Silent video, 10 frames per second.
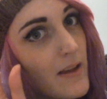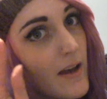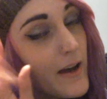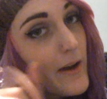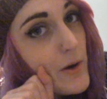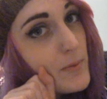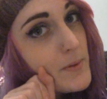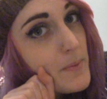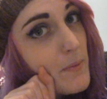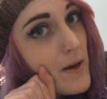I hope
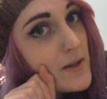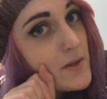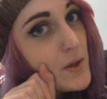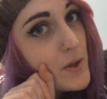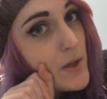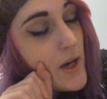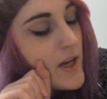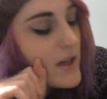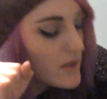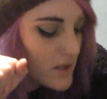to be back soon,
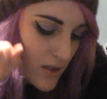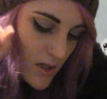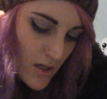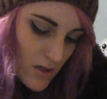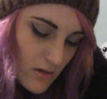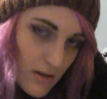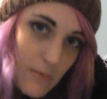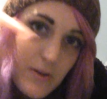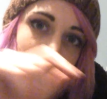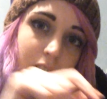and let
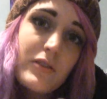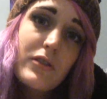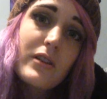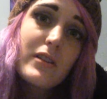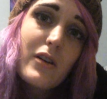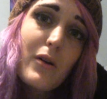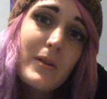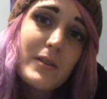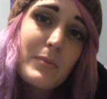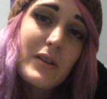me know how you're doing in the
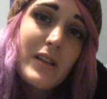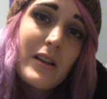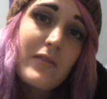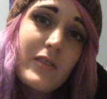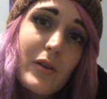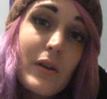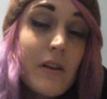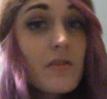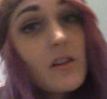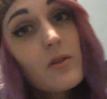comments because I love you.
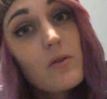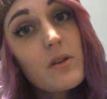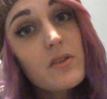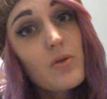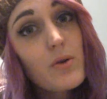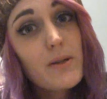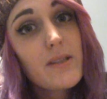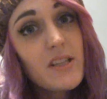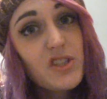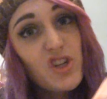If you enjoyed
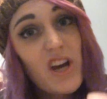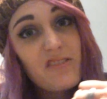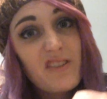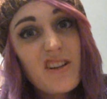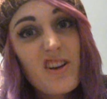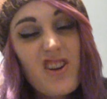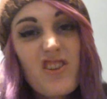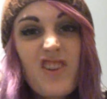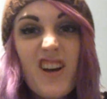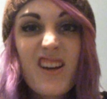this chatty
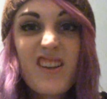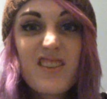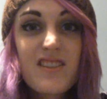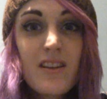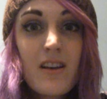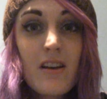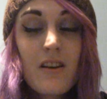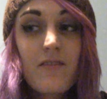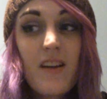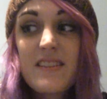video and
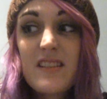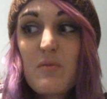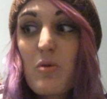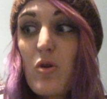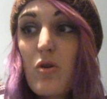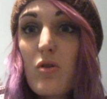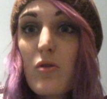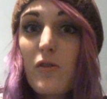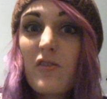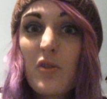fancy more,
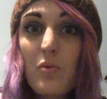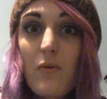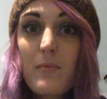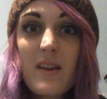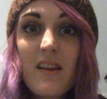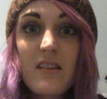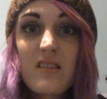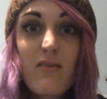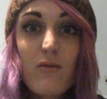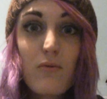or if you want me
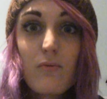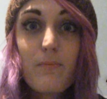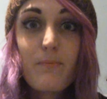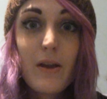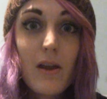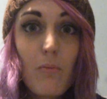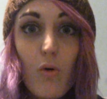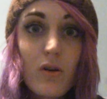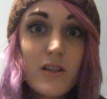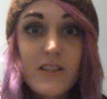to be
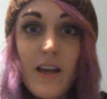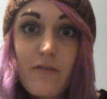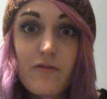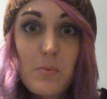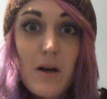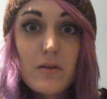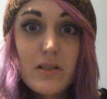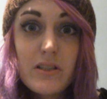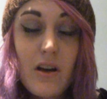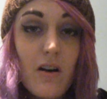more in depth about
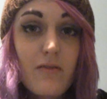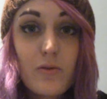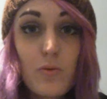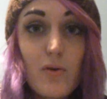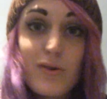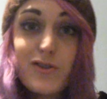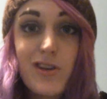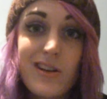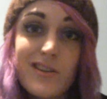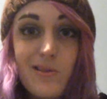stuff or want to
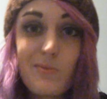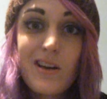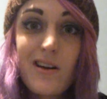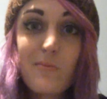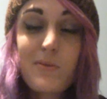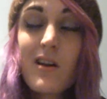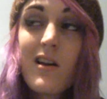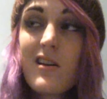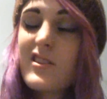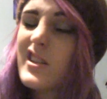change something up,
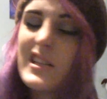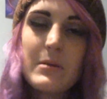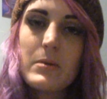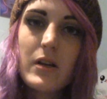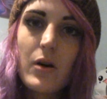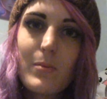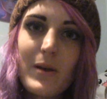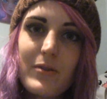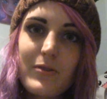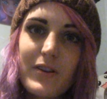just leave me a
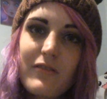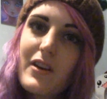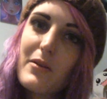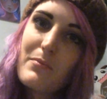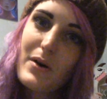comment or anything.